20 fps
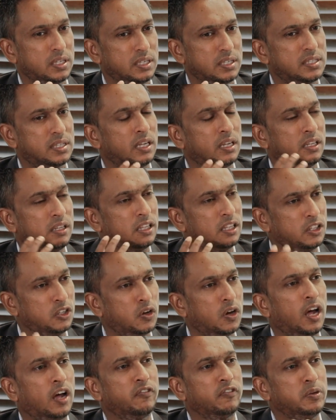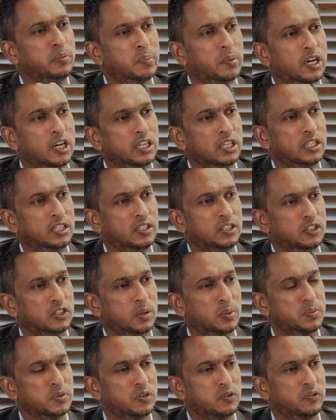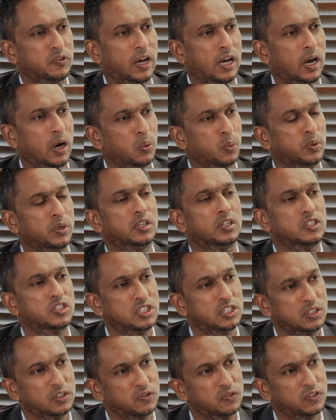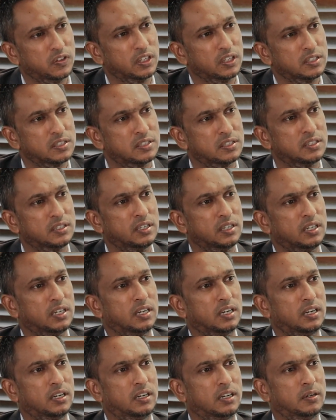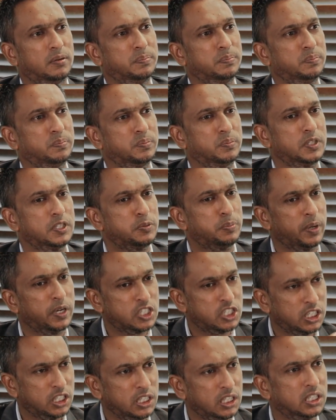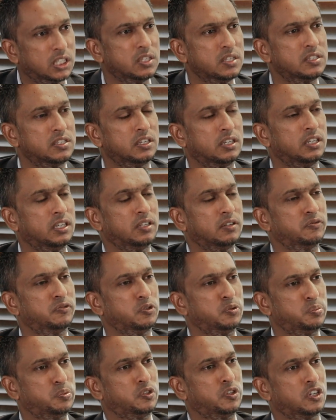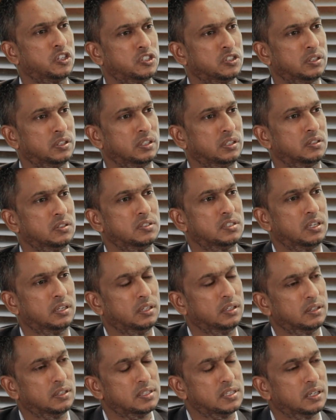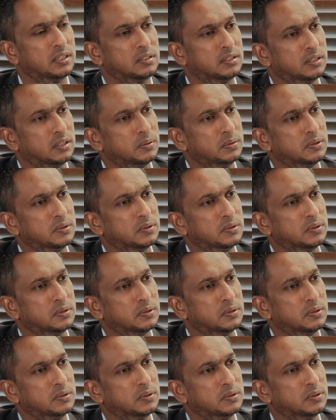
anything you have in mind in terms of how we achieve this, especially concerning food production and concerning the sector that we're